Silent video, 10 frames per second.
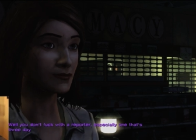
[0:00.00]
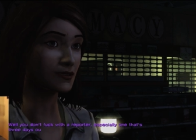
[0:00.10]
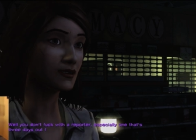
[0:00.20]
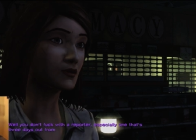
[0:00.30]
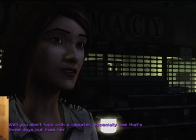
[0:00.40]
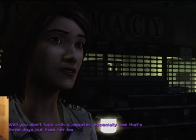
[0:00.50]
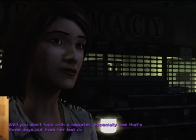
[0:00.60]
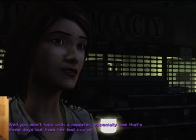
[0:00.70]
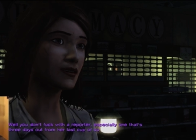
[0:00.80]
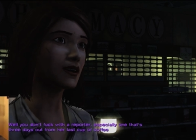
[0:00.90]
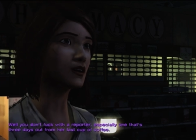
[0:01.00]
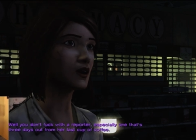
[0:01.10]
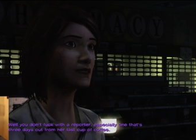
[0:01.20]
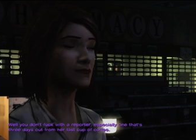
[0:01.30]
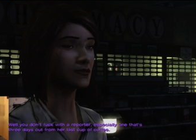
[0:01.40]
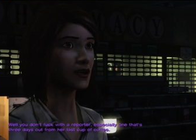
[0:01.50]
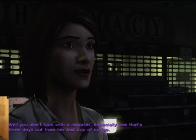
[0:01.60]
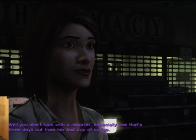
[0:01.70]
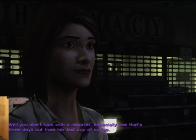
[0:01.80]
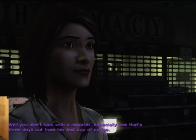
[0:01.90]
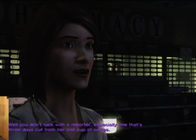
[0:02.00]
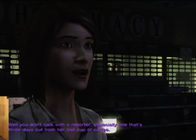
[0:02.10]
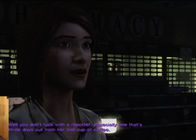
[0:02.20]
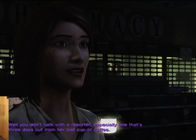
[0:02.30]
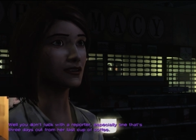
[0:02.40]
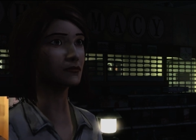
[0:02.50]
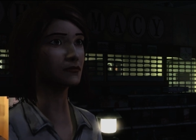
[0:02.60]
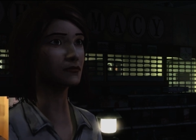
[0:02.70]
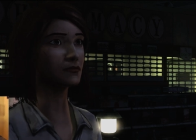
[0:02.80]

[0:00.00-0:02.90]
especially one that's 3 days out from her last cup of coffee.